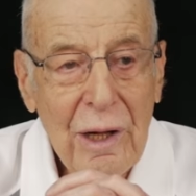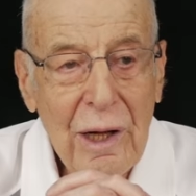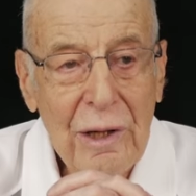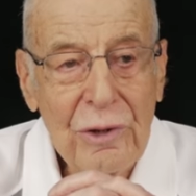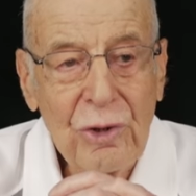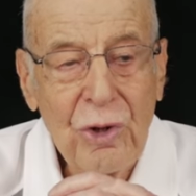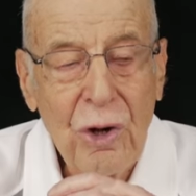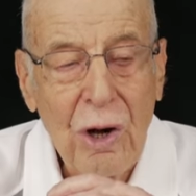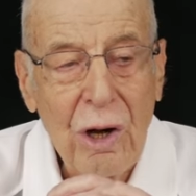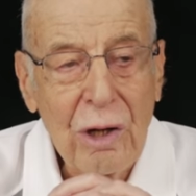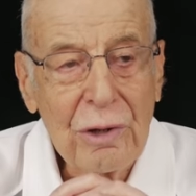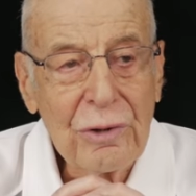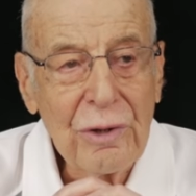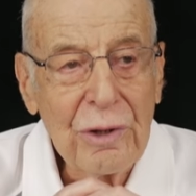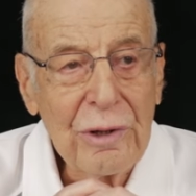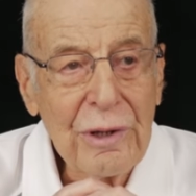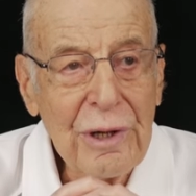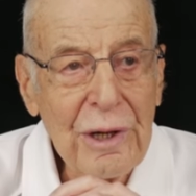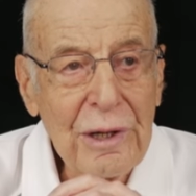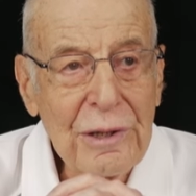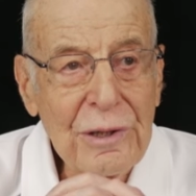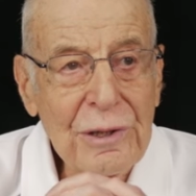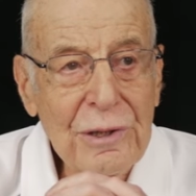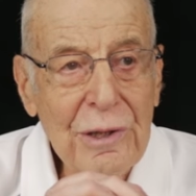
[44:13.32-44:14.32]
I talk to
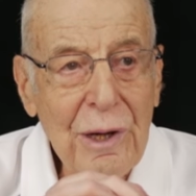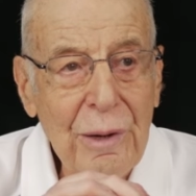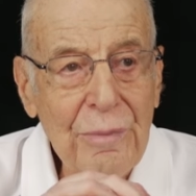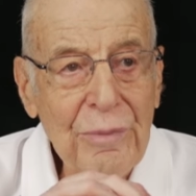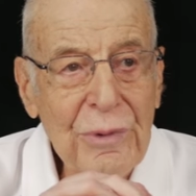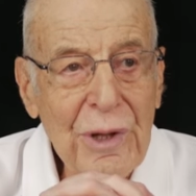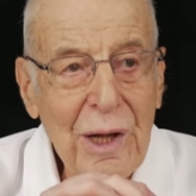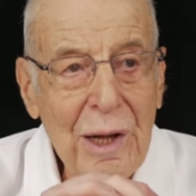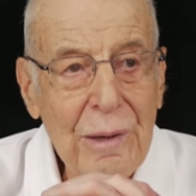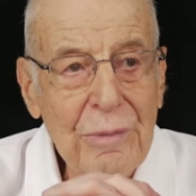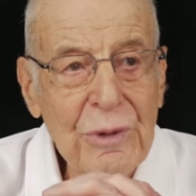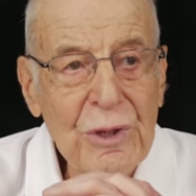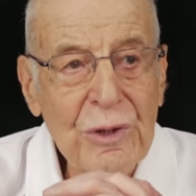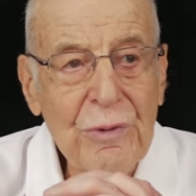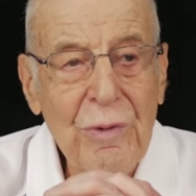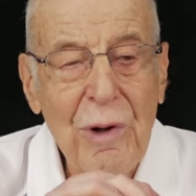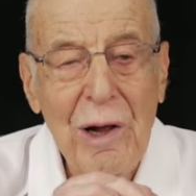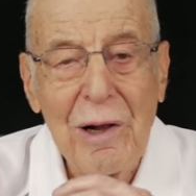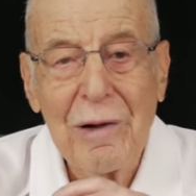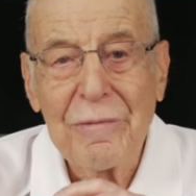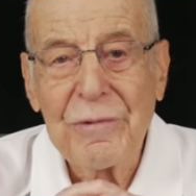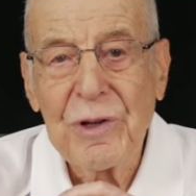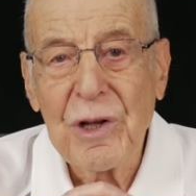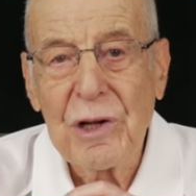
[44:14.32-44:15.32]
kids sometimes
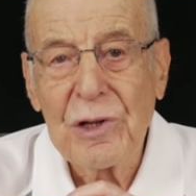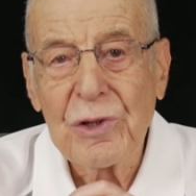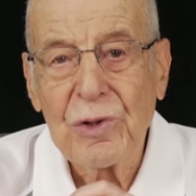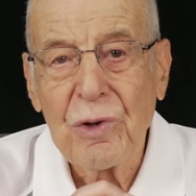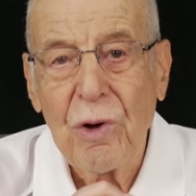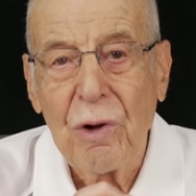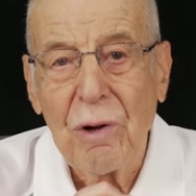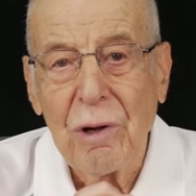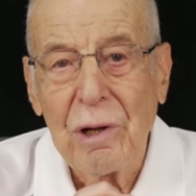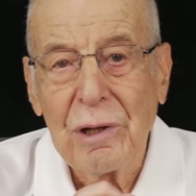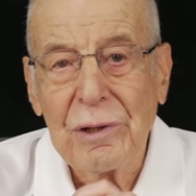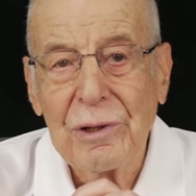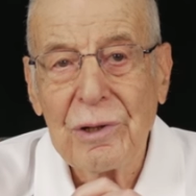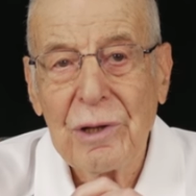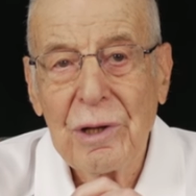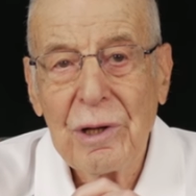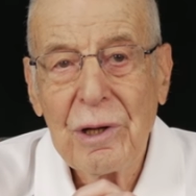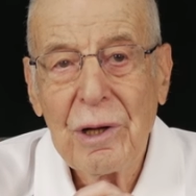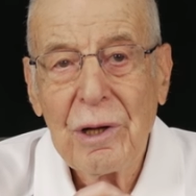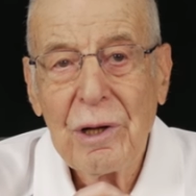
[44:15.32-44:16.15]
12 years old.